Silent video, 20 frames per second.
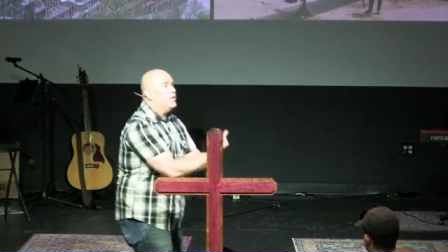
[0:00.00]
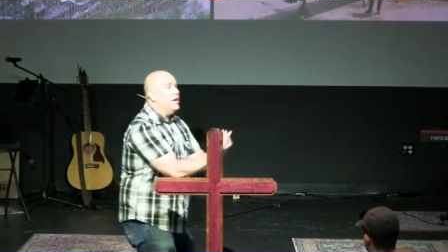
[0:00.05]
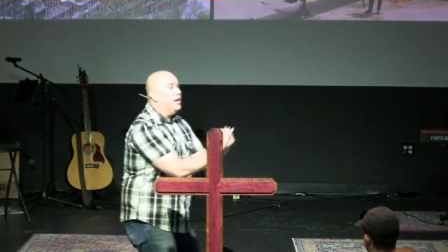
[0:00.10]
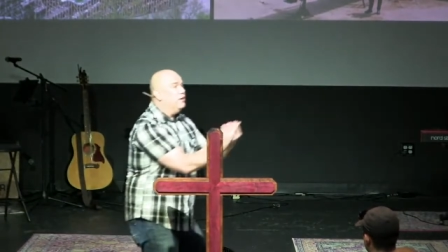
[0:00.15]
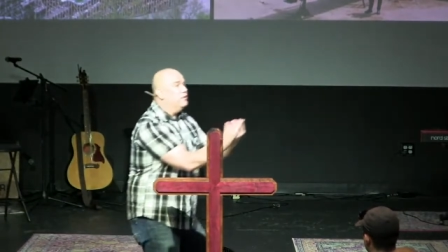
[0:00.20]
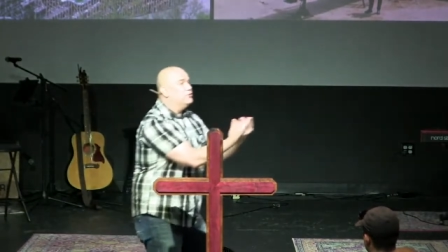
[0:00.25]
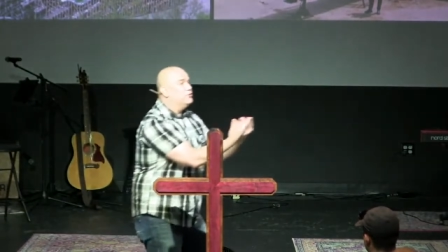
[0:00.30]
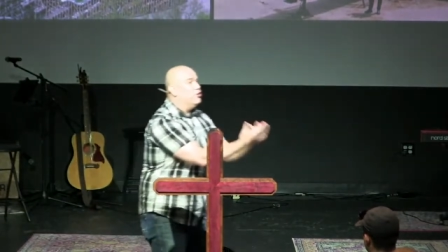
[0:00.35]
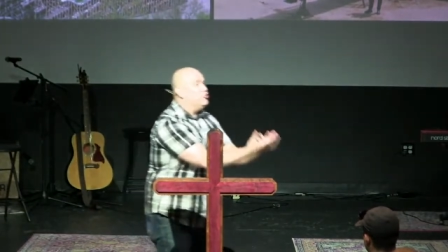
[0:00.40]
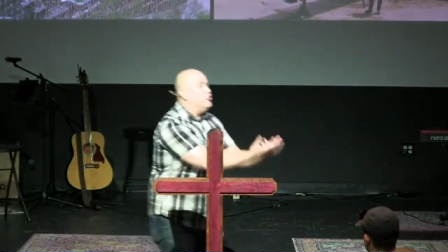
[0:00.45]
my
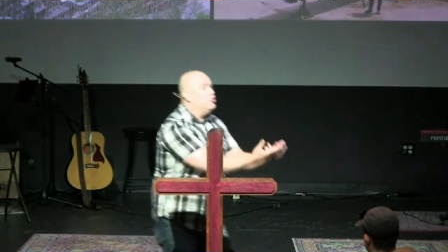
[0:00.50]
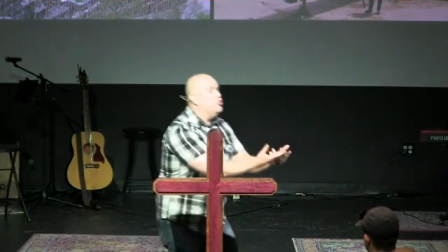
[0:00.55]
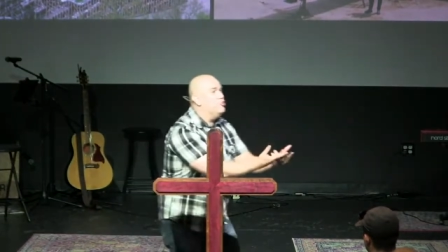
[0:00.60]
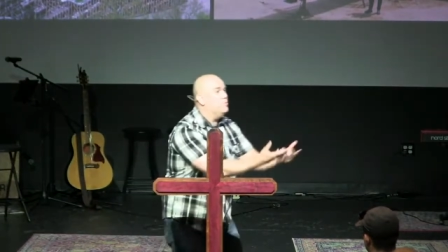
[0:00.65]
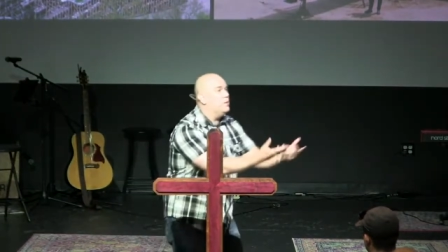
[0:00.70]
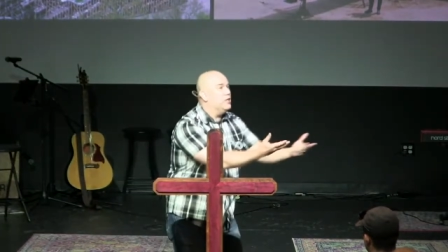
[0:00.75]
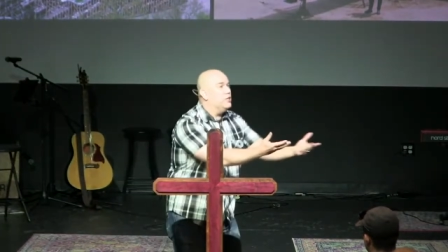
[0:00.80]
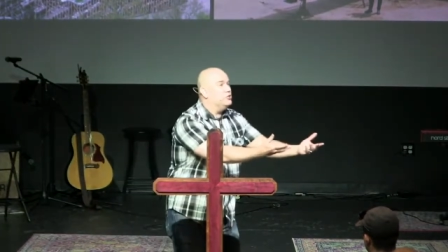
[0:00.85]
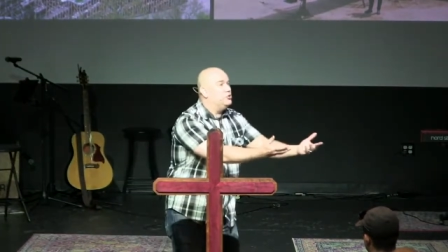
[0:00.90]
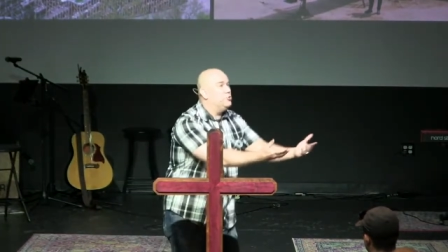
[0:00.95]
cares on
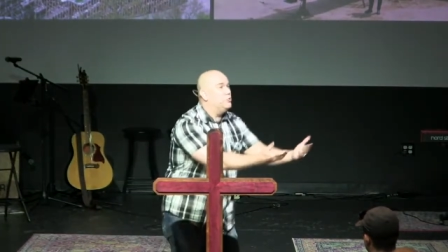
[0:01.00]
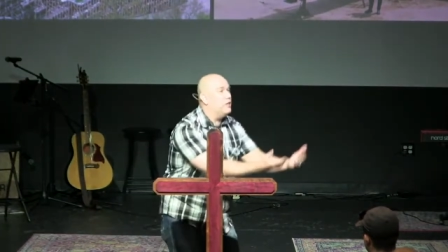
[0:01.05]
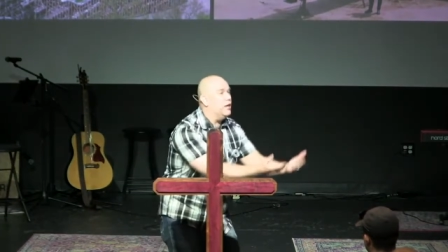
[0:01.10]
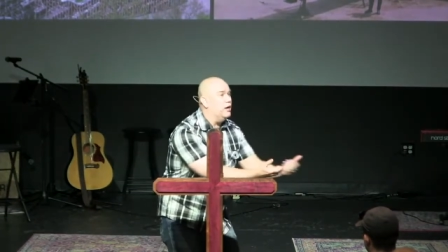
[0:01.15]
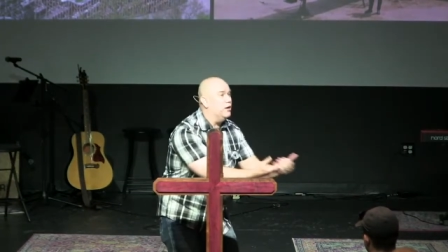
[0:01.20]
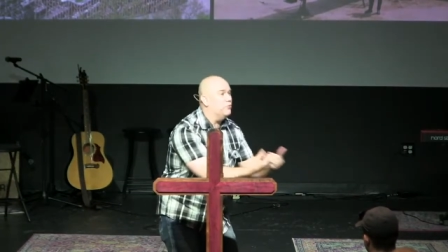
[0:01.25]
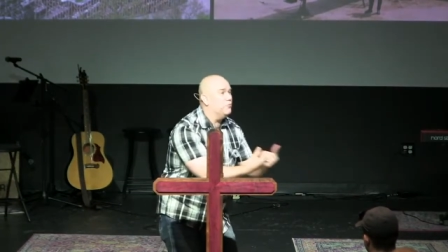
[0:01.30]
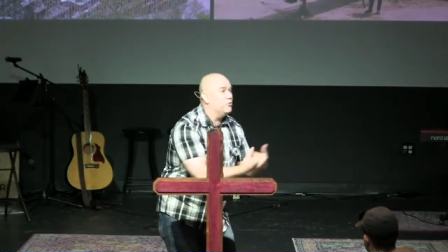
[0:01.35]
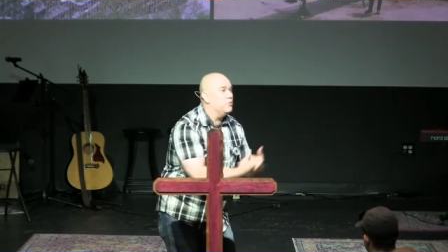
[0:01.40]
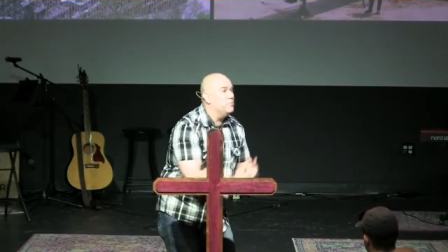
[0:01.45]
you because you
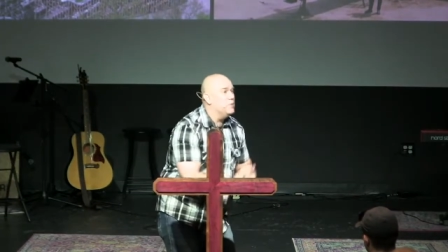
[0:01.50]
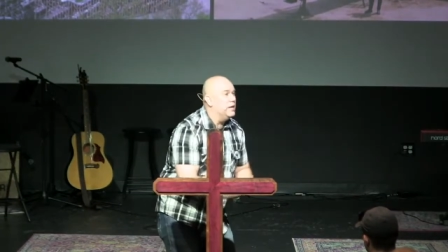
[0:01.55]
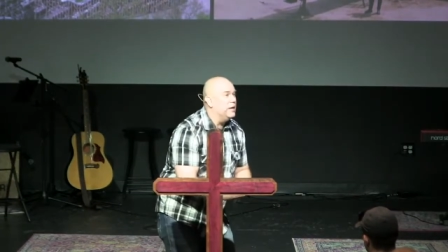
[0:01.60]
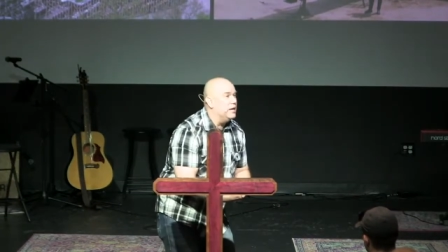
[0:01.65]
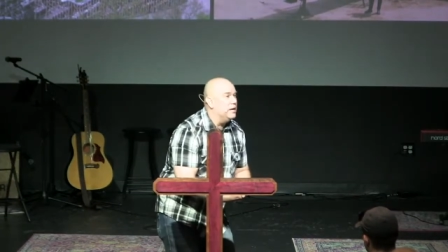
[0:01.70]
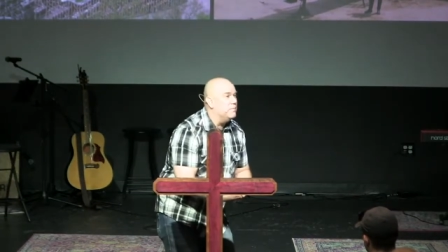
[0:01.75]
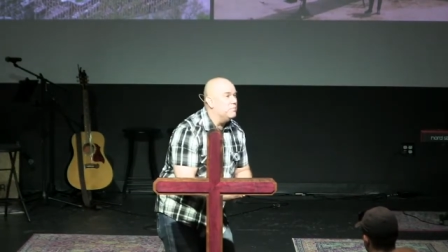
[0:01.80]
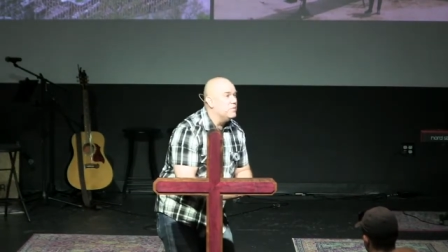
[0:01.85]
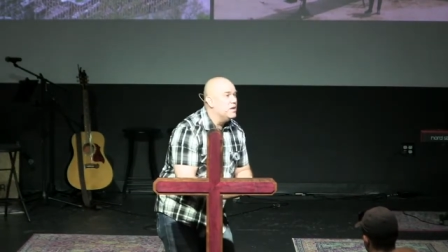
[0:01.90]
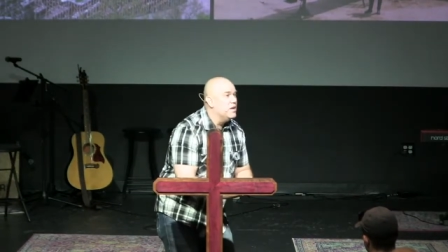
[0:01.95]
care for
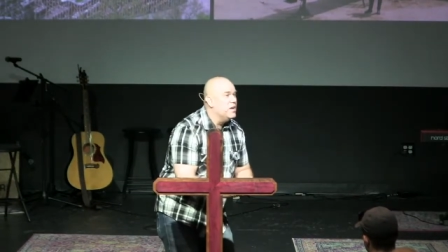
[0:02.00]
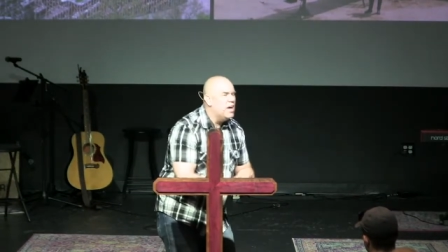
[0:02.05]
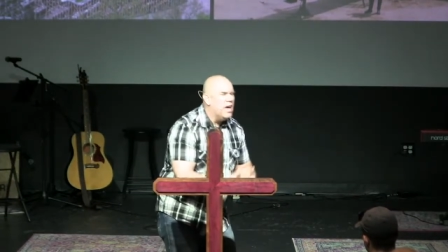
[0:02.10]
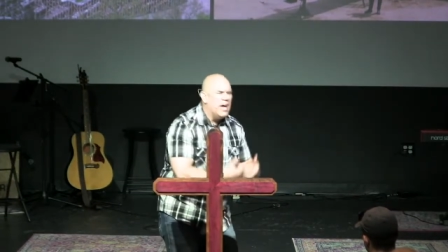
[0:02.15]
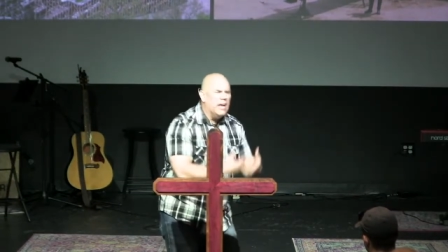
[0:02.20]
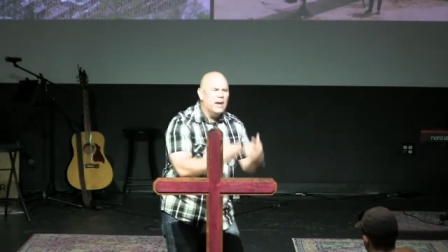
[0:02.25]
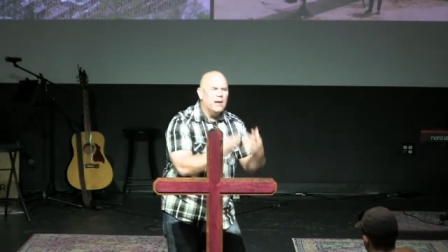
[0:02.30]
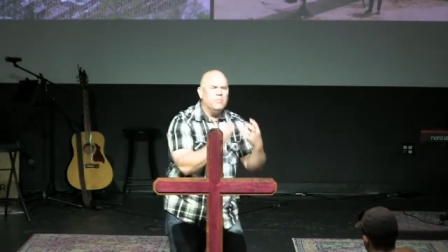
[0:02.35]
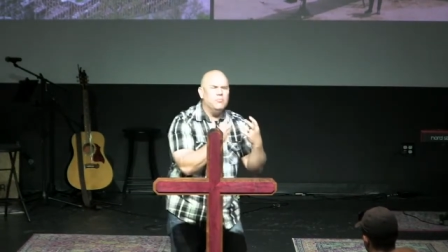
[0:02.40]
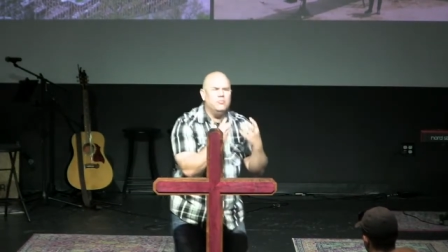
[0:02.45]
me.
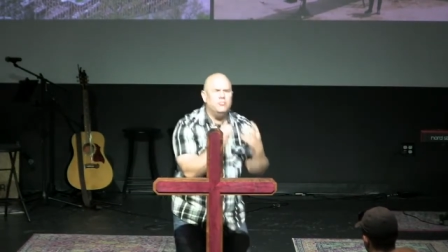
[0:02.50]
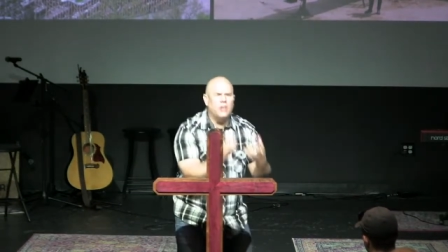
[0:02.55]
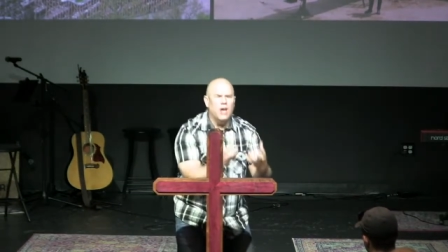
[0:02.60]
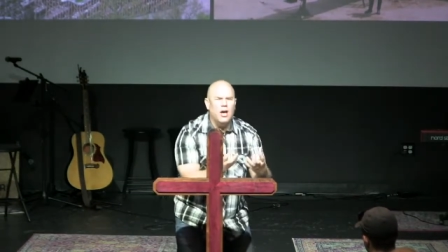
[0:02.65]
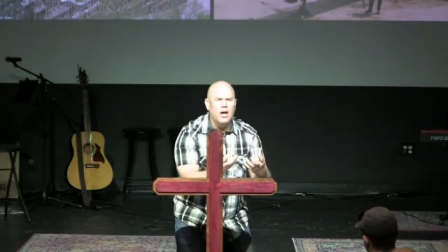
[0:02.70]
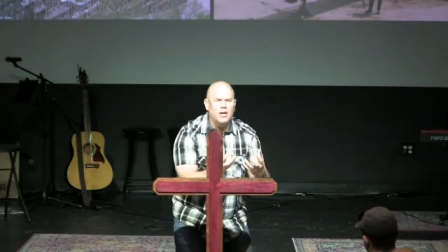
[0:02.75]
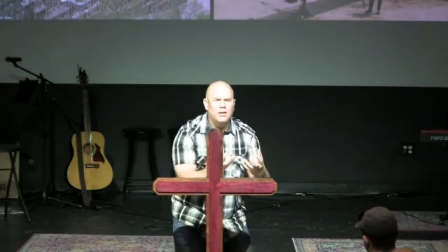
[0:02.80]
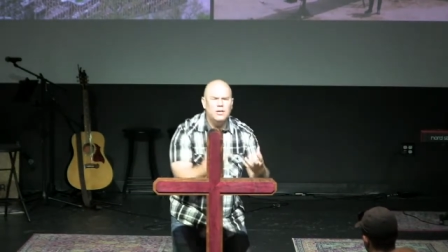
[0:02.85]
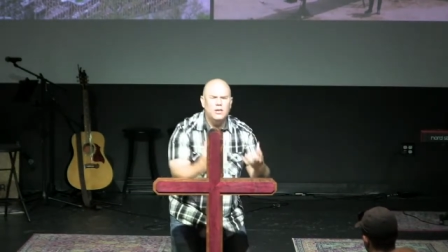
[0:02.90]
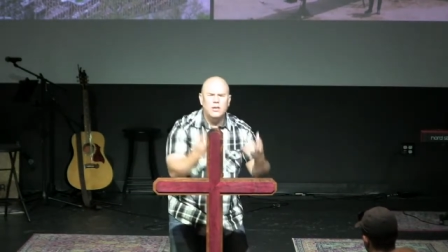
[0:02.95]
And I'm
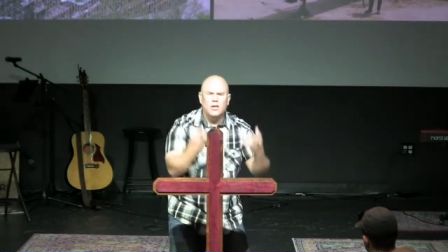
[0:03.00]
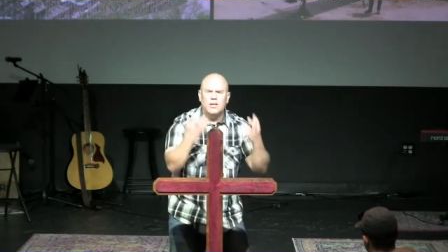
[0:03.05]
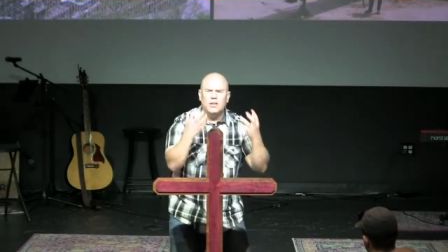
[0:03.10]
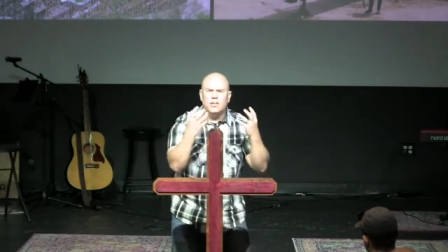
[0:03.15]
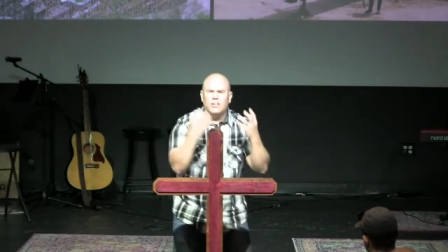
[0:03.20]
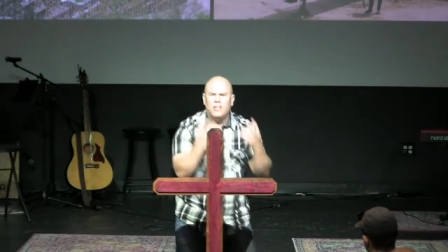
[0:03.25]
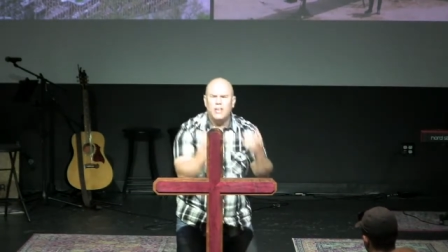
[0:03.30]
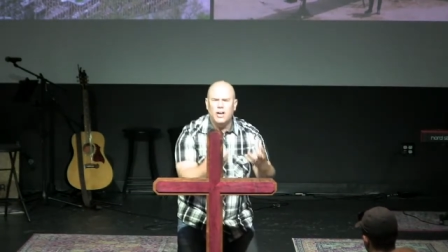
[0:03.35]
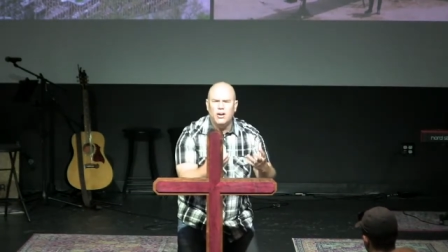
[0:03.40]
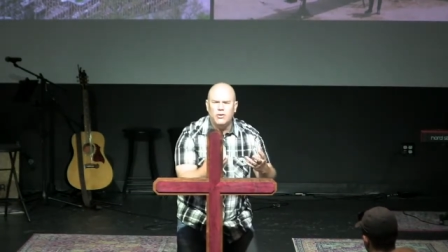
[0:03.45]
done
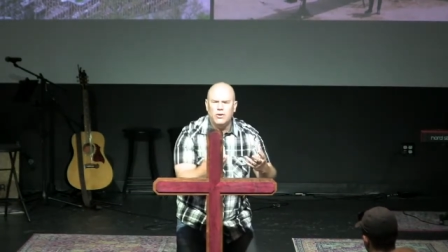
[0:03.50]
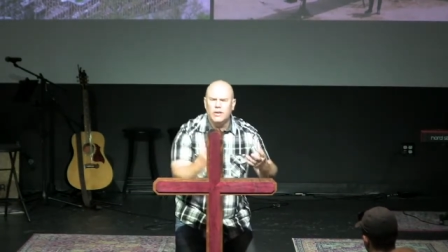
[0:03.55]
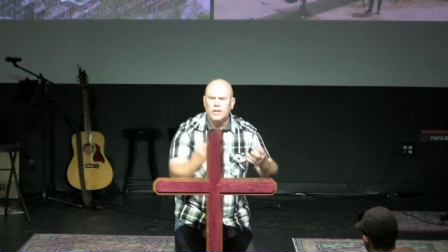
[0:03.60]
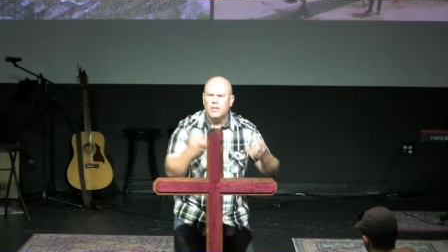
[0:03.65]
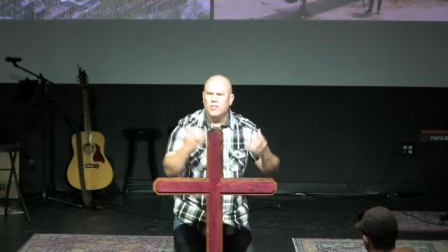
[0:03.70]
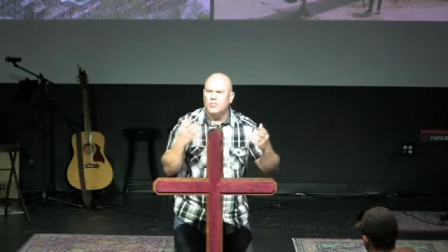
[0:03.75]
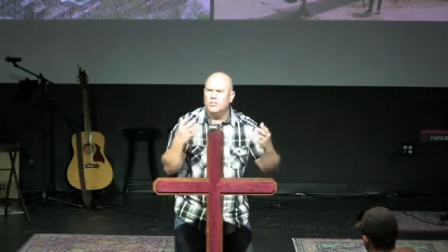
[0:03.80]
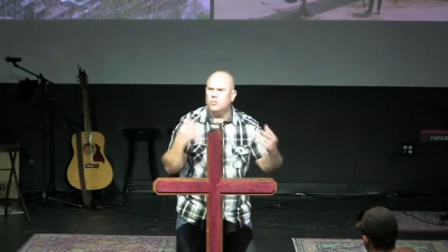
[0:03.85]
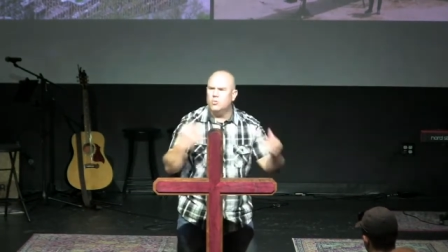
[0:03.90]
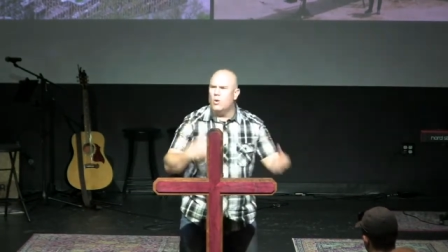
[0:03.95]

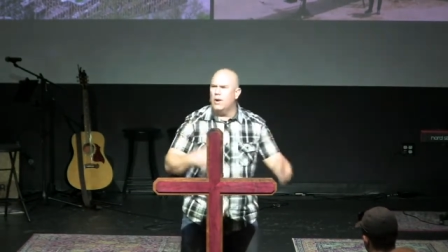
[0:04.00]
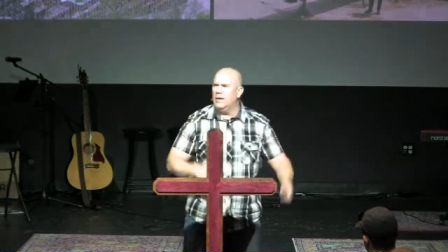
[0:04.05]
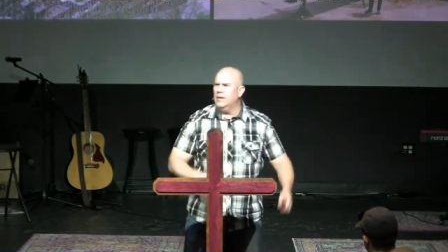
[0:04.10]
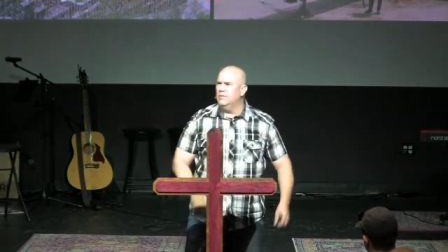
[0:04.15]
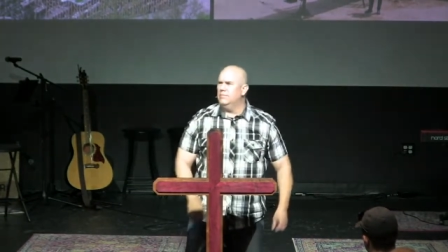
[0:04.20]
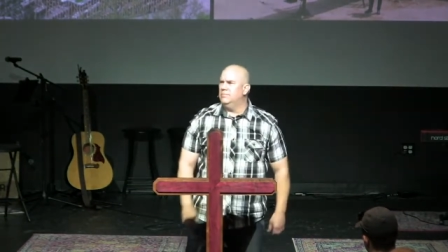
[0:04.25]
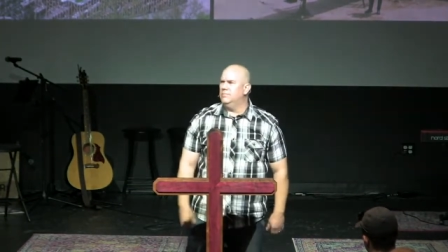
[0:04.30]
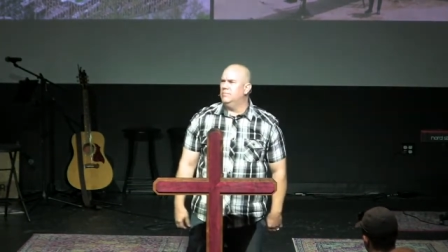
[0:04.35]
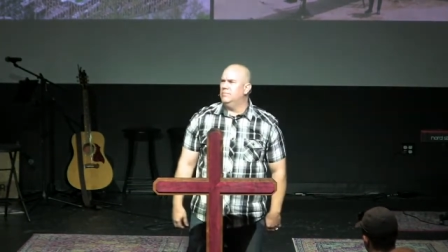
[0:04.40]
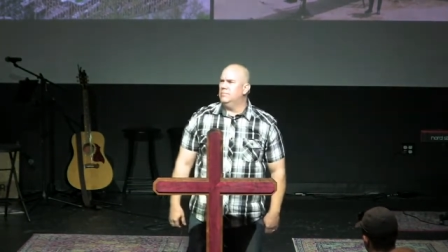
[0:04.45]
carrying this
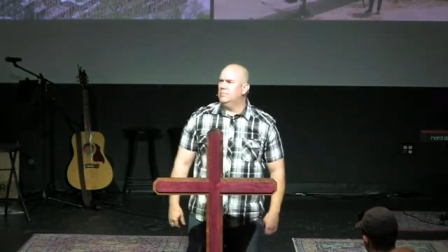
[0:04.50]
weight.